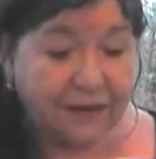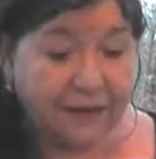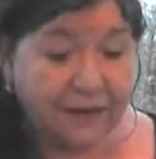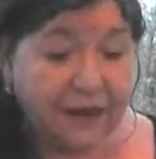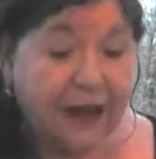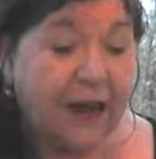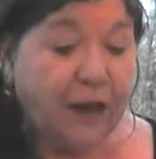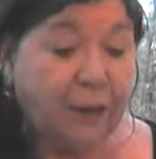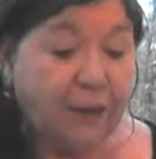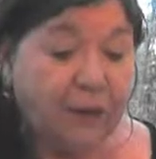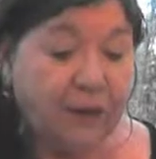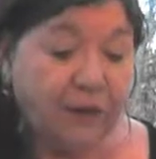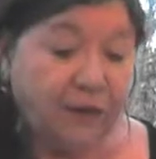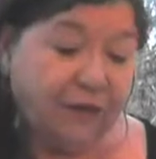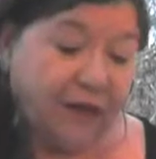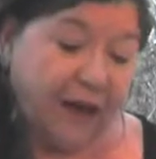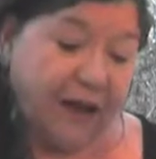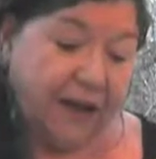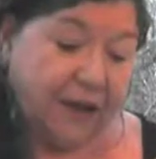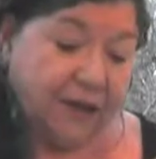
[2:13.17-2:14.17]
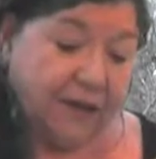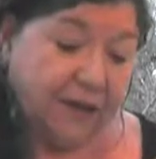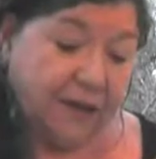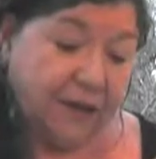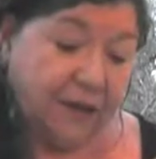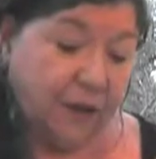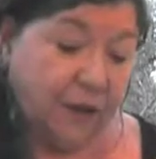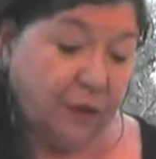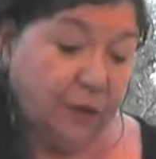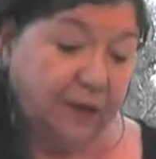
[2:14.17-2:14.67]
I will arise and
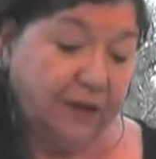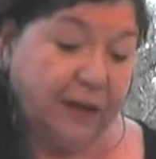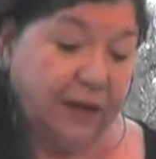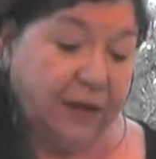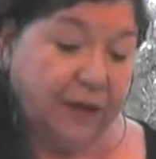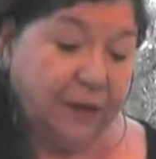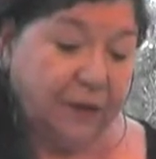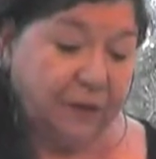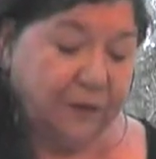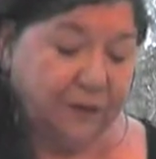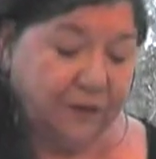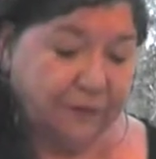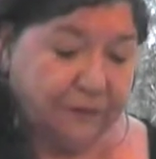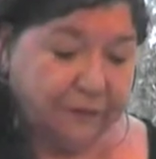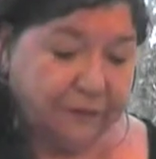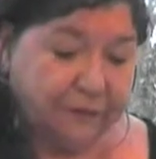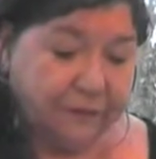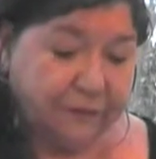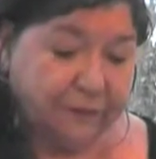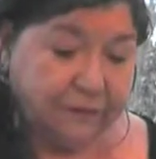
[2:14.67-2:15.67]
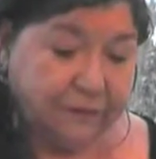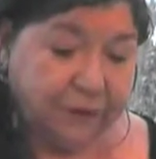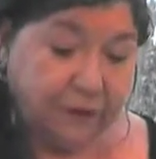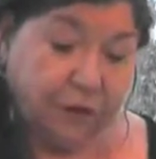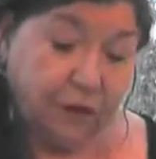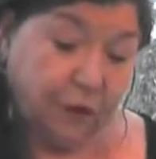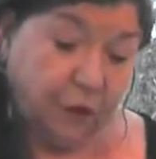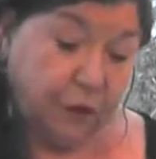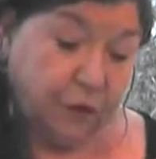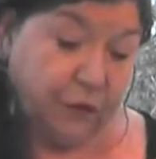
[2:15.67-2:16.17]
go now, and
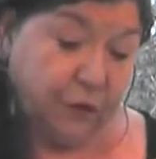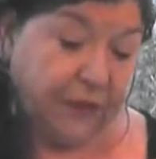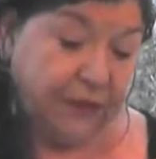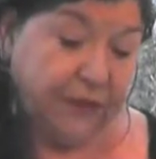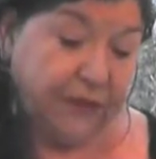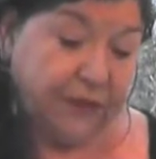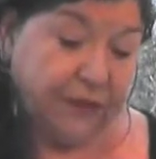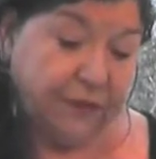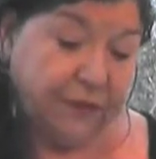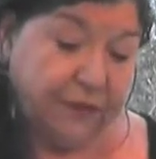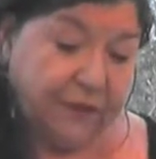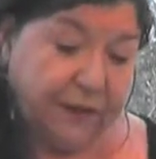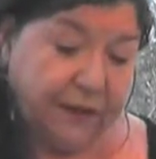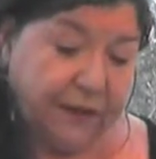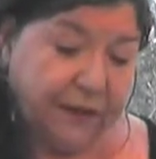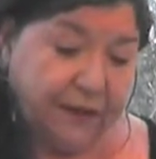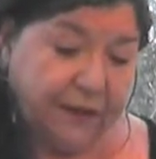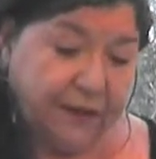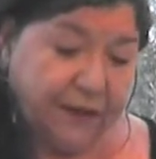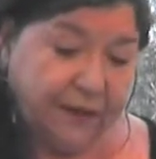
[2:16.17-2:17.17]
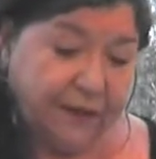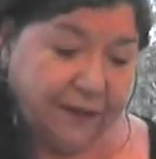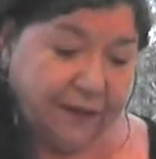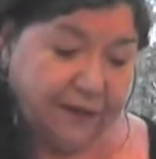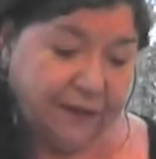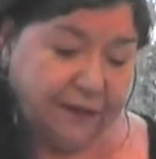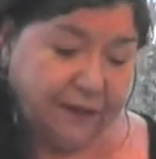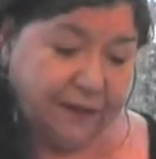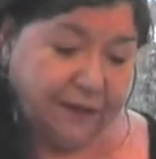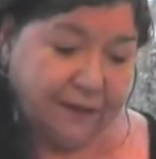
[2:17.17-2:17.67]
go to Innisfree,
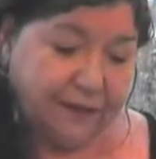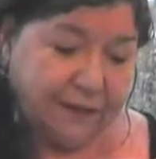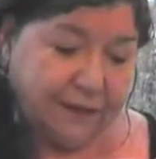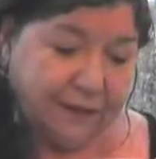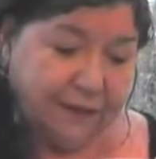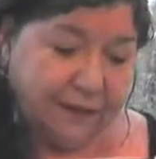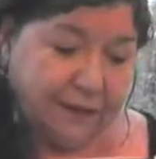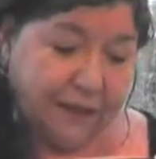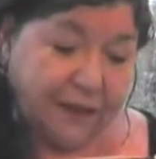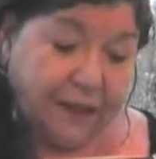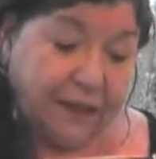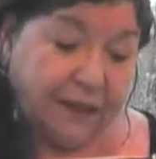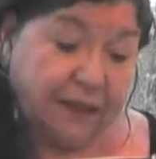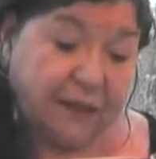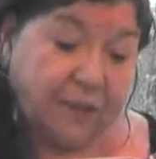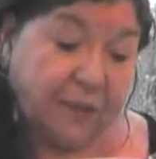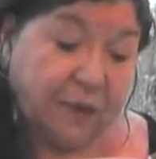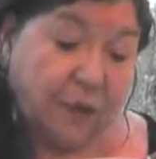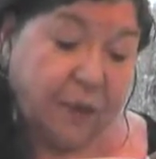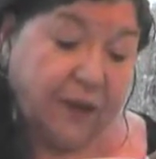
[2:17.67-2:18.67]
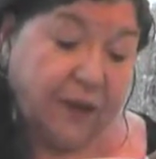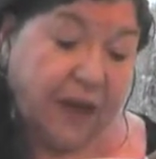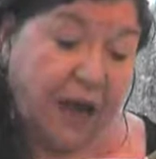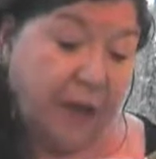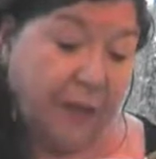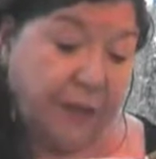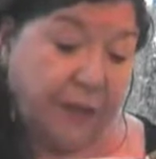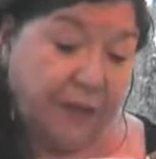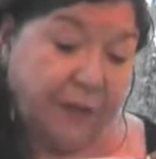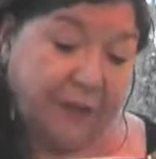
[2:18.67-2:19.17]
and a small
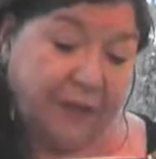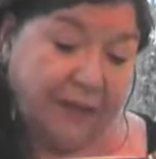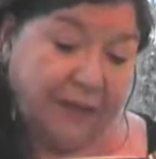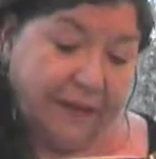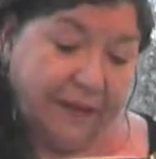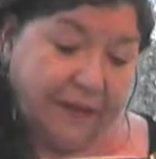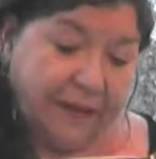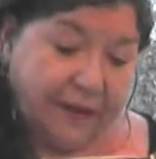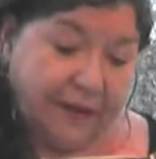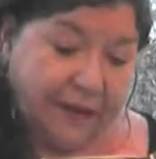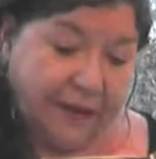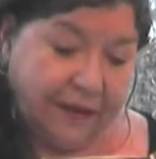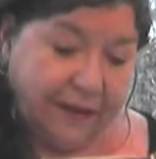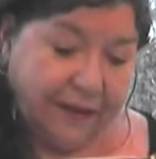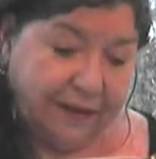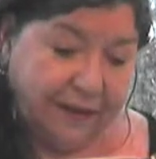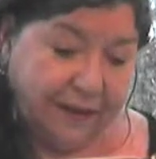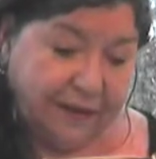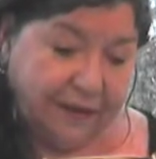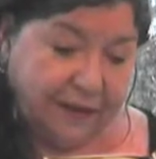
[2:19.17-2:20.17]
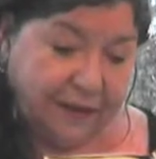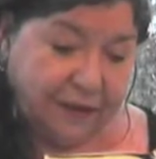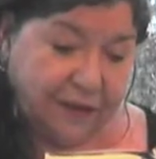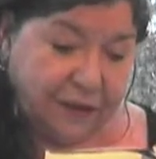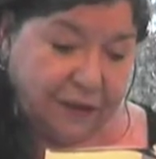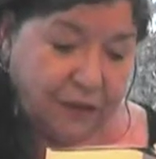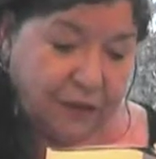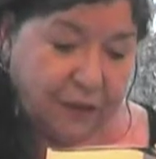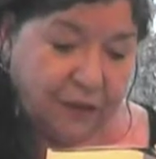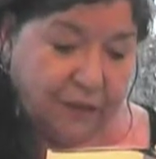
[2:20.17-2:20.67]
cabin built there,
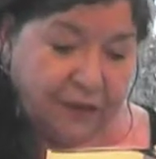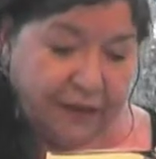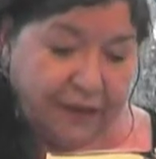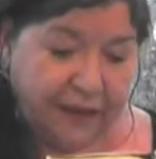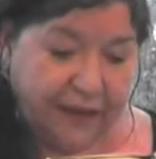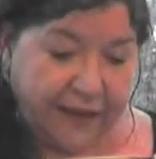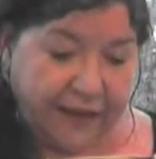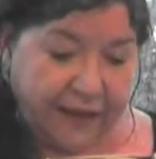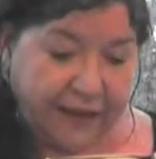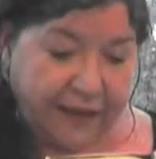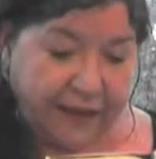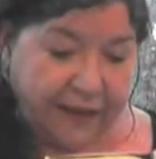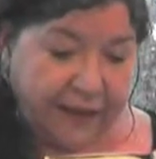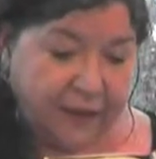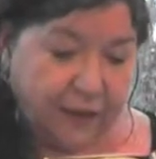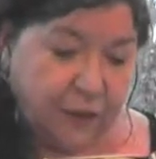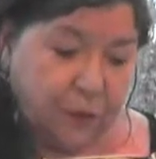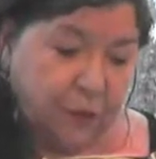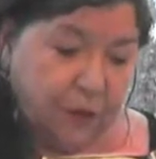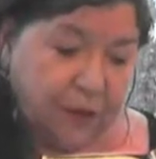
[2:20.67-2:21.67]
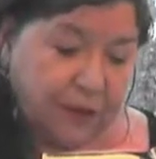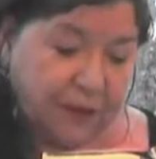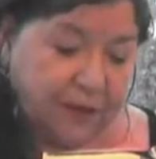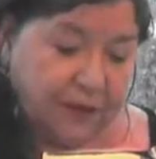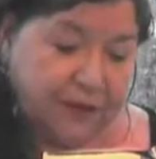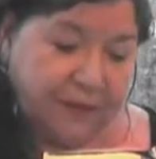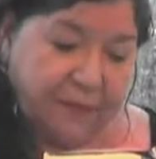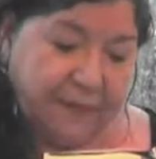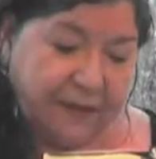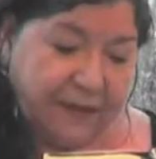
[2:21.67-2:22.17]
of clay and
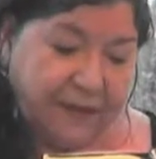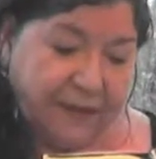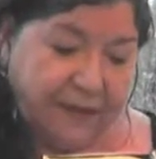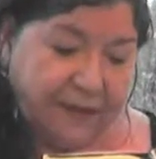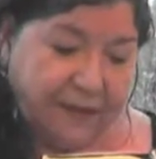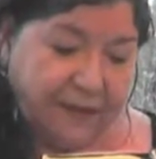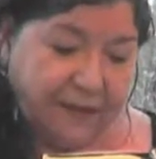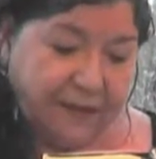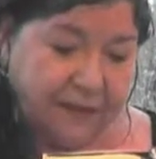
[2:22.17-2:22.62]
wattles made.